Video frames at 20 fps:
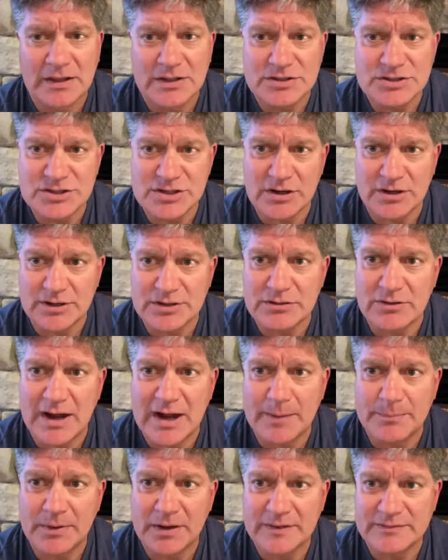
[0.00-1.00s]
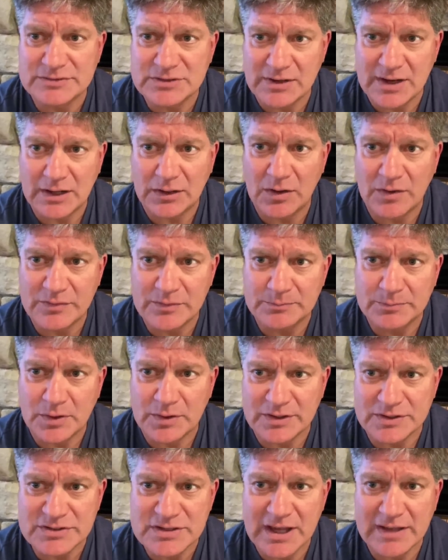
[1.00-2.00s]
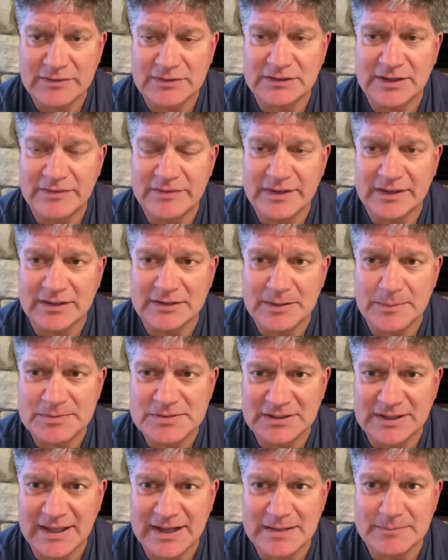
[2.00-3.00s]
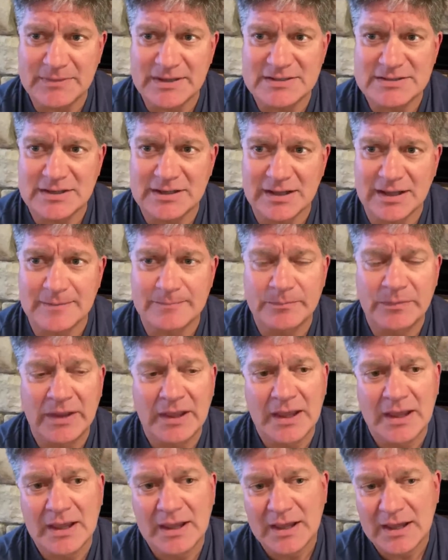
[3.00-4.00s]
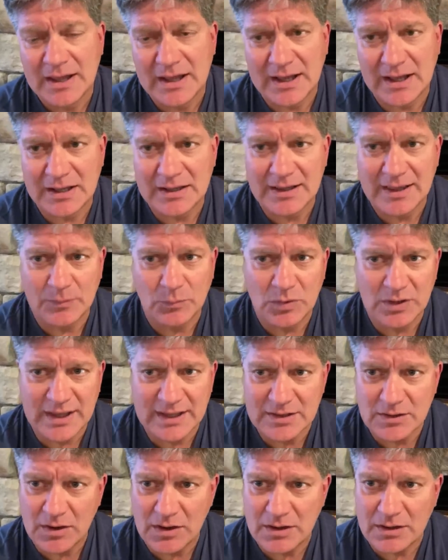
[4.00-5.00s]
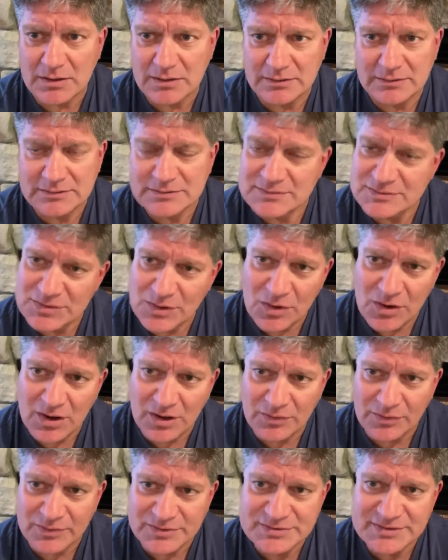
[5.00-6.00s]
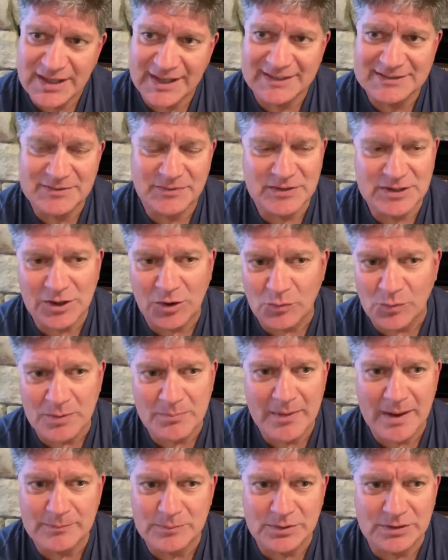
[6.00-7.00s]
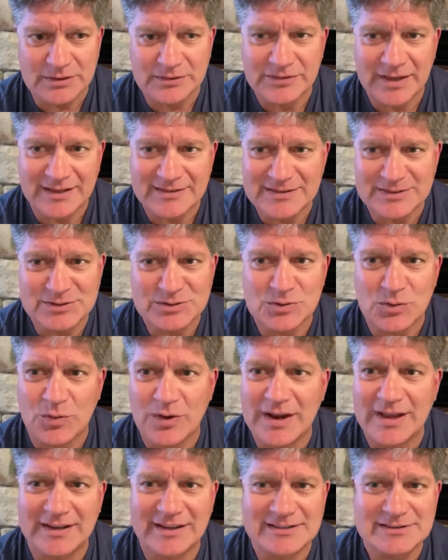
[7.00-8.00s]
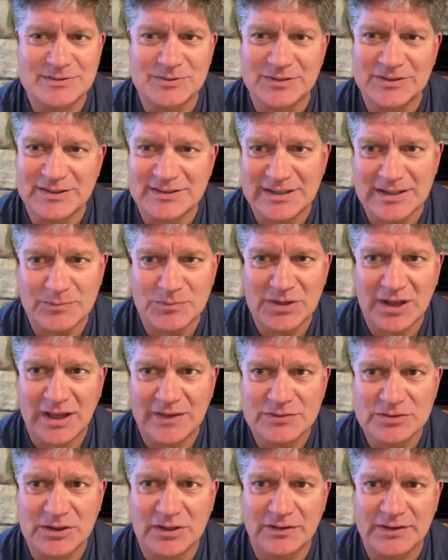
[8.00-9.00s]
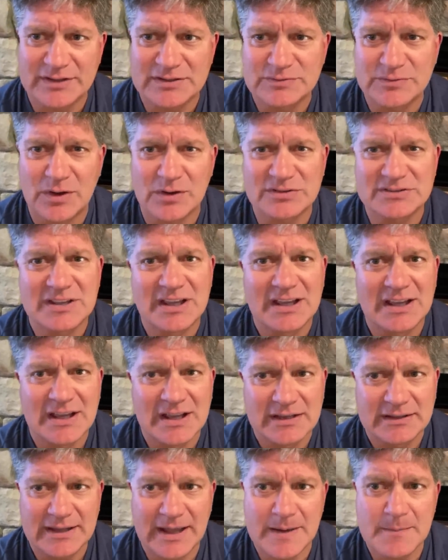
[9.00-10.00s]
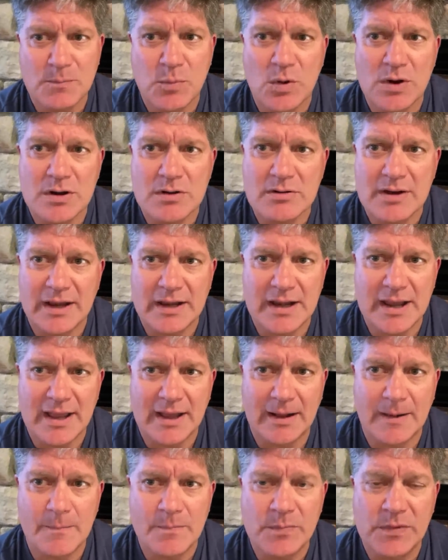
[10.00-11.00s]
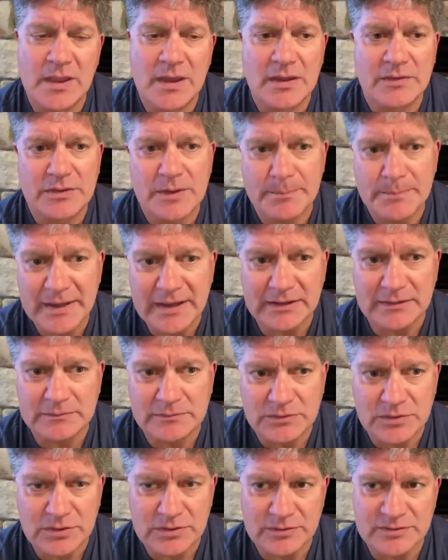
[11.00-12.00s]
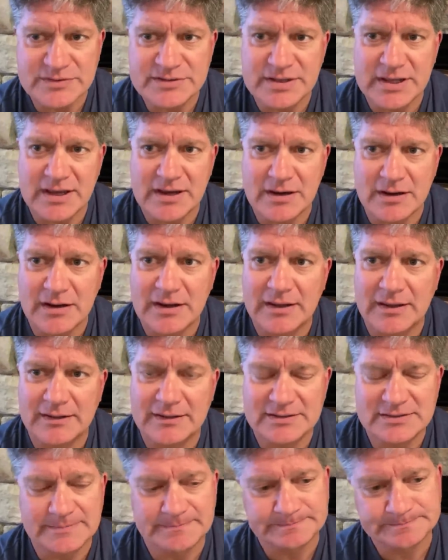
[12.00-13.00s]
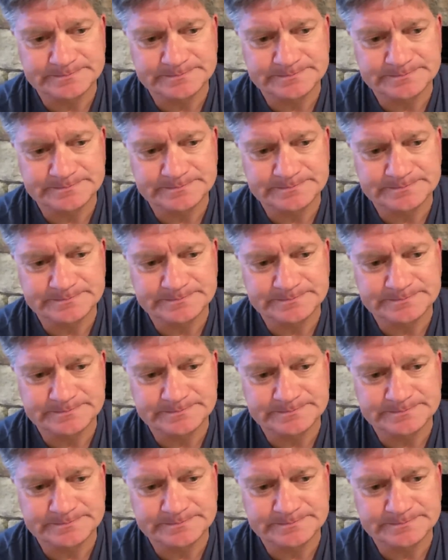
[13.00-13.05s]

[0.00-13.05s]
GRU operatives, Krylova and Bogacheva, living in Ypsilanti, Michigan. And we'll get to all those things. If you don't remember the story and us doing the deep dives and all these folks, not important right now. The big news here is